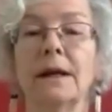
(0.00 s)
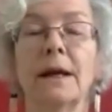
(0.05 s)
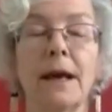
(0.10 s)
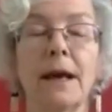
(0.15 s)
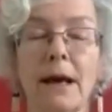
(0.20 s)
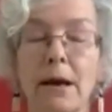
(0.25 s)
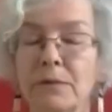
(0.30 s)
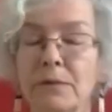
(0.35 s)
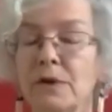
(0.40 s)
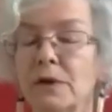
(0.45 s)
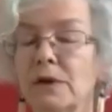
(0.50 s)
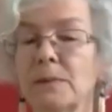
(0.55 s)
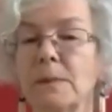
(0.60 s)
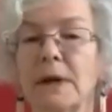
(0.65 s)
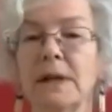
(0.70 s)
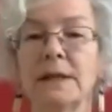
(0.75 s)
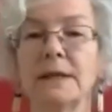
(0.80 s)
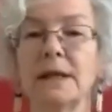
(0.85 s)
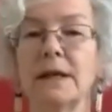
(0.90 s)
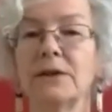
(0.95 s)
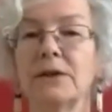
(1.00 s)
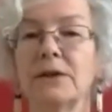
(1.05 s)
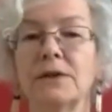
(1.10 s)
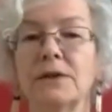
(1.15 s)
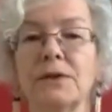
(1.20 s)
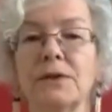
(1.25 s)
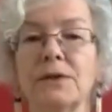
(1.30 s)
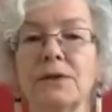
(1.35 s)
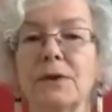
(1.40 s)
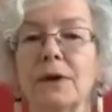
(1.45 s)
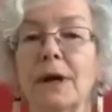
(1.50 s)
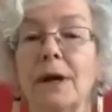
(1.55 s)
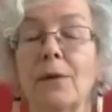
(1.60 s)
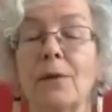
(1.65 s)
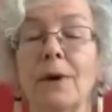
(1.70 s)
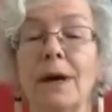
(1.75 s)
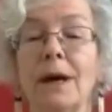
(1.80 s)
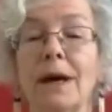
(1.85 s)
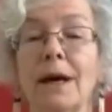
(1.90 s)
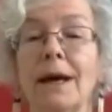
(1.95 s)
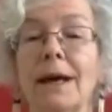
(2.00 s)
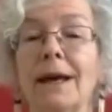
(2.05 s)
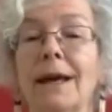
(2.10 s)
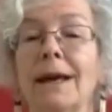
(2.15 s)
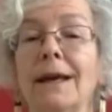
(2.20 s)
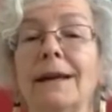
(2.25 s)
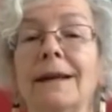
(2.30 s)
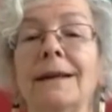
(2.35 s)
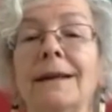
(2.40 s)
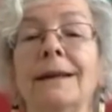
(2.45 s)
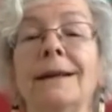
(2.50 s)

captures my attention straight away, and